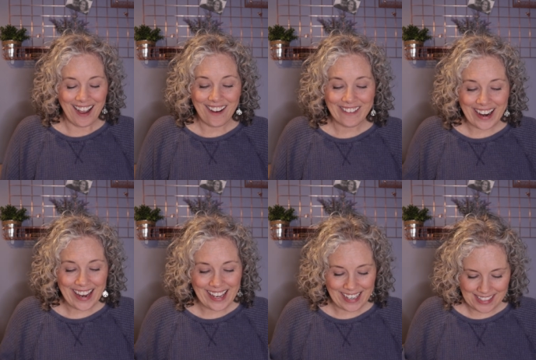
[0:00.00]
All
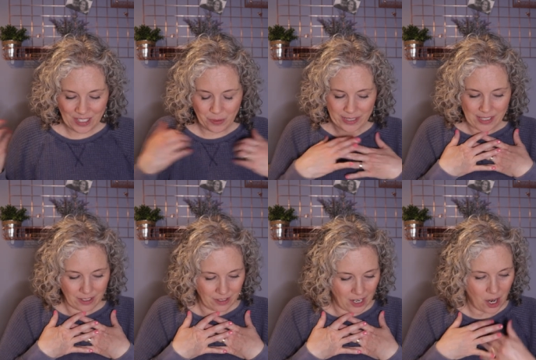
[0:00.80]
right, and so was
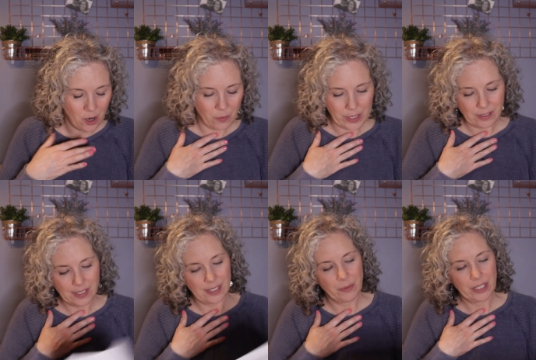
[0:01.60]
the, oh, what
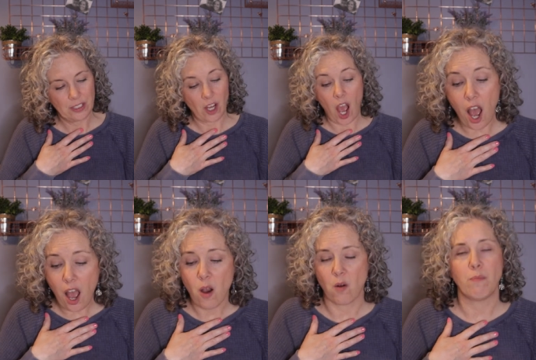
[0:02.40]
else did I want to tell?
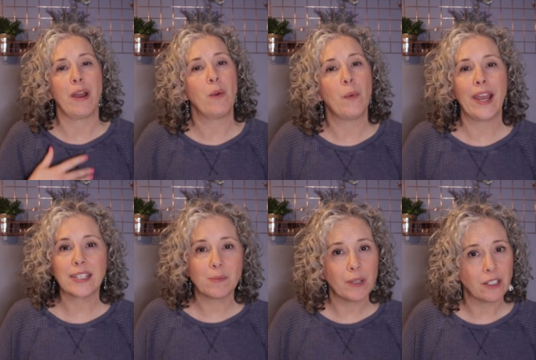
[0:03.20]
Oh, my
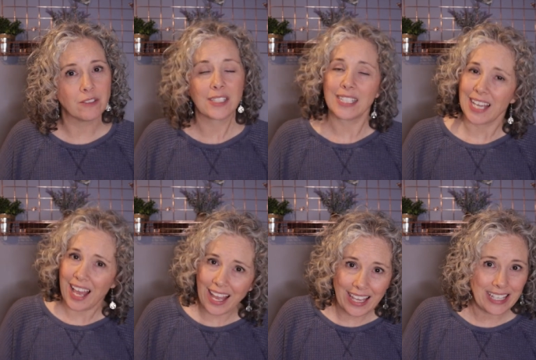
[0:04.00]
wax melts,
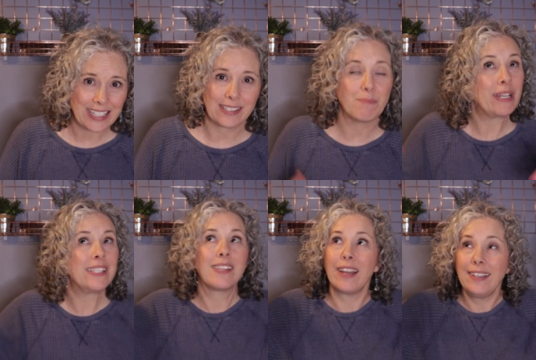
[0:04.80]
Guys, my
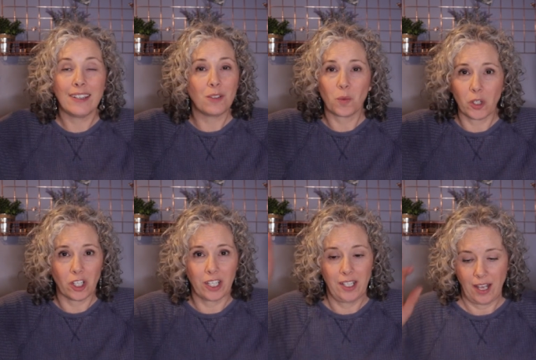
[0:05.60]
sign didn't
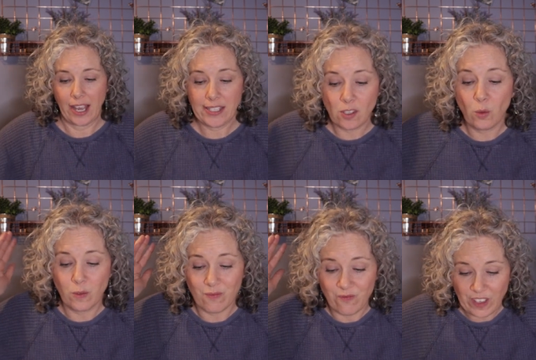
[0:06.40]
work. I sold
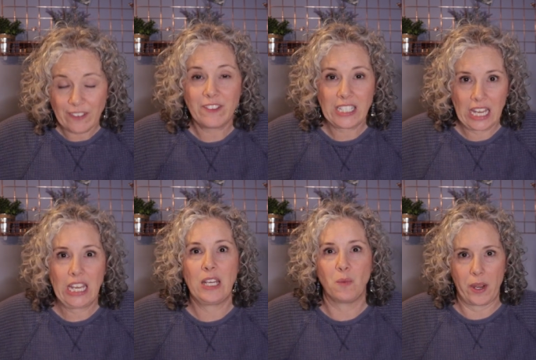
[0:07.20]

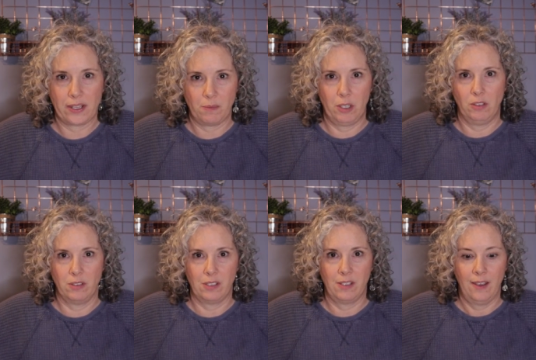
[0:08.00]
15 wax
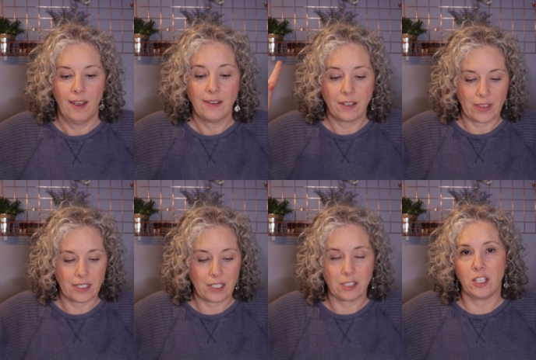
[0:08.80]
melts. Now
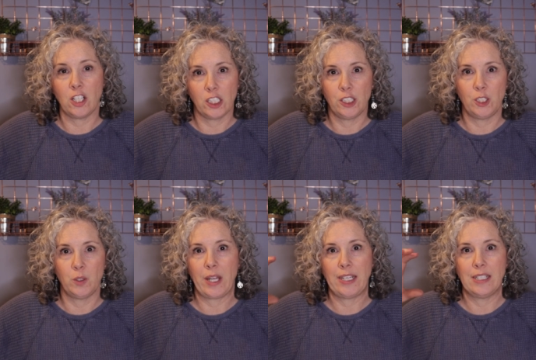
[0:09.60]
that doesn't
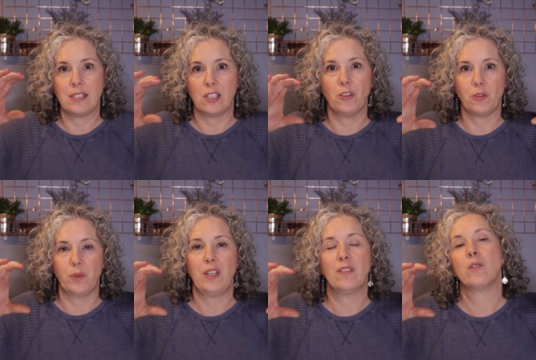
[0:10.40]
include, I did sell
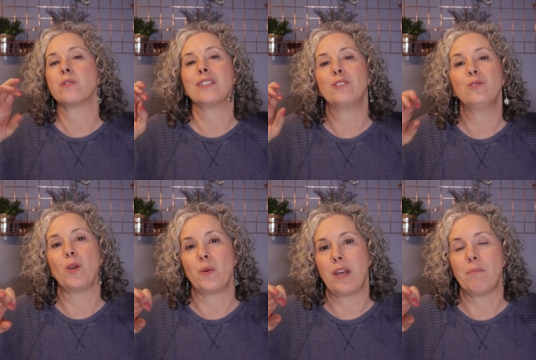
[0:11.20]
three of those little
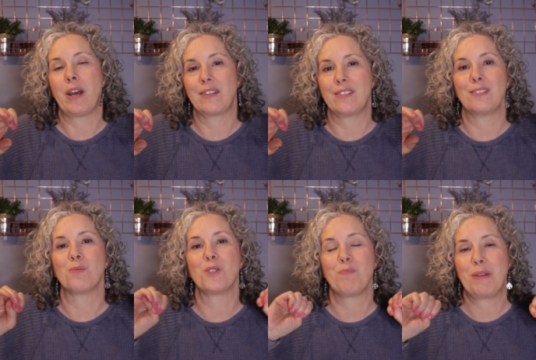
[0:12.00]
donut boxes,
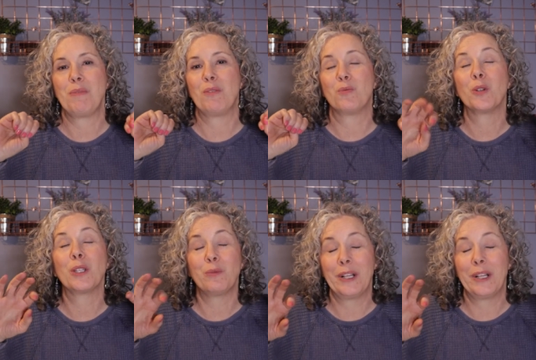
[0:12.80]
which made me really,